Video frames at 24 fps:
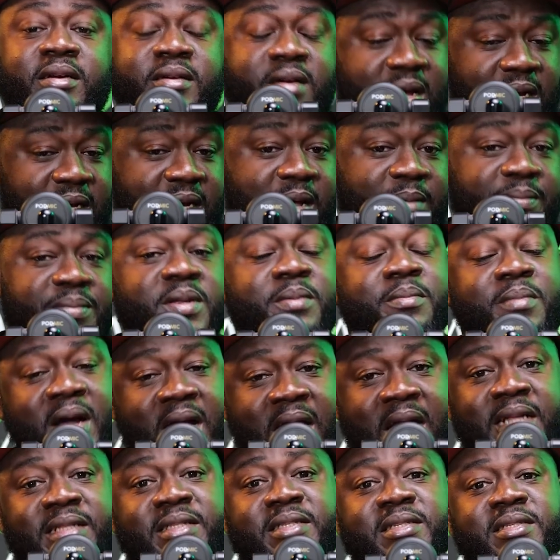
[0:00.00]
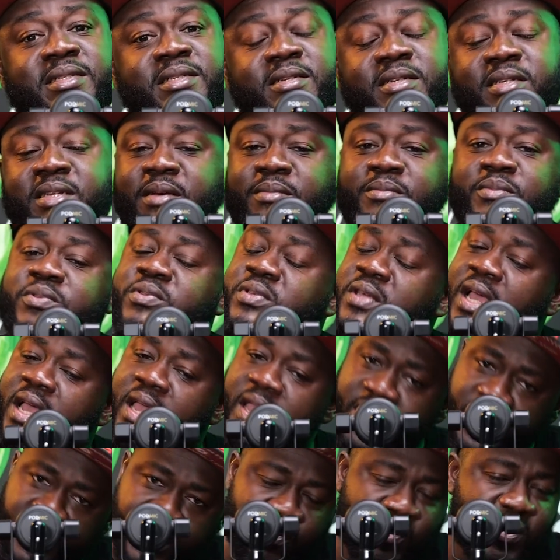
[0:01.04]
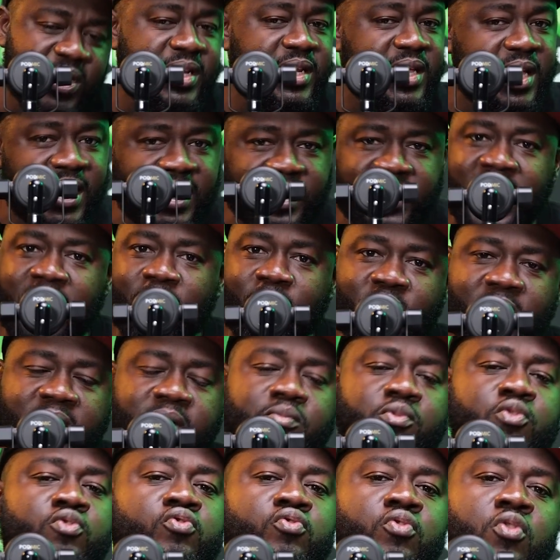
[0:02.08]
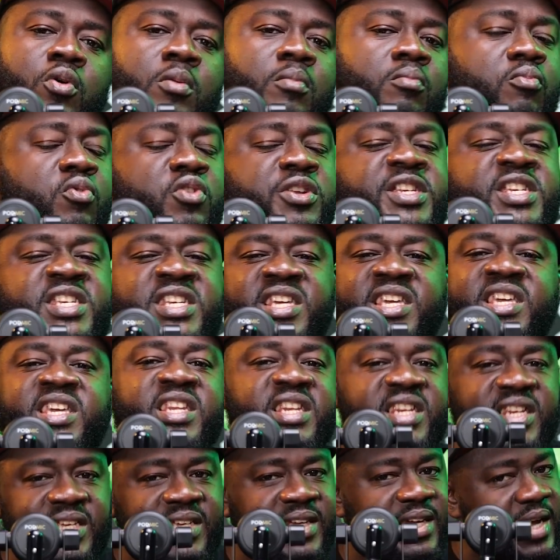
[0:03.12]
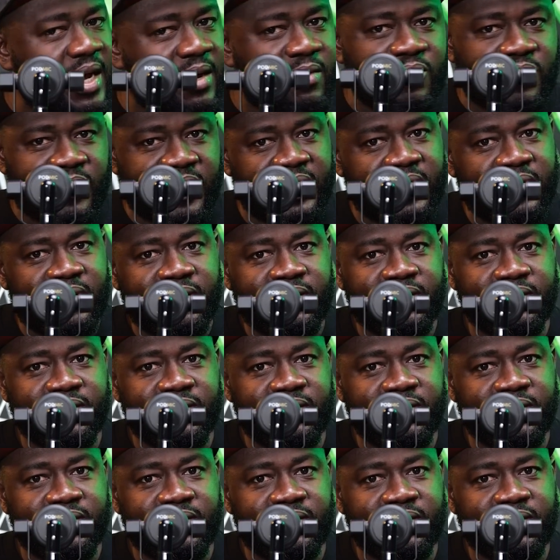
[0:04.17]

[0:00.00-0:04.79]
ground up the artist in there me say hey we dey any akwan munji ni kidney nka ho e.